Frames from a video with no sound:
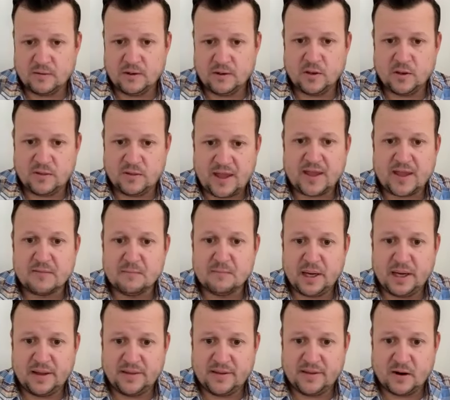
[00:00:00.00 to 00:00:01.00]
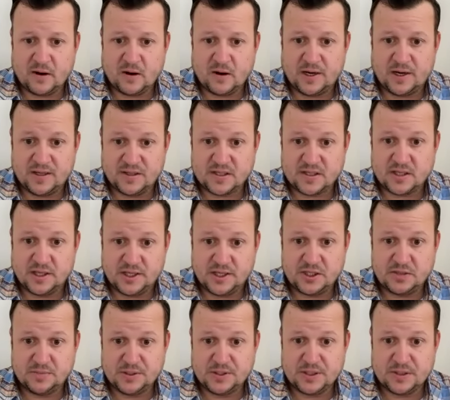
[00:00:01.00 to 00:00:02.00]
they can buy their
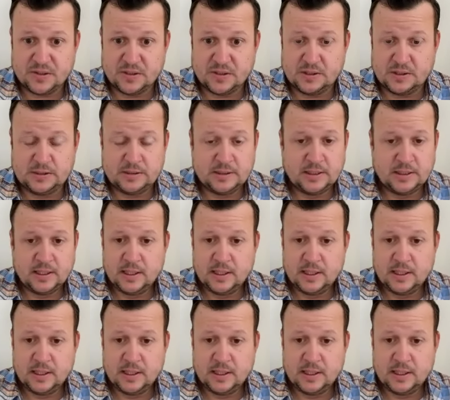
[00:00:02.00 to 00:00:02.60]
installation material,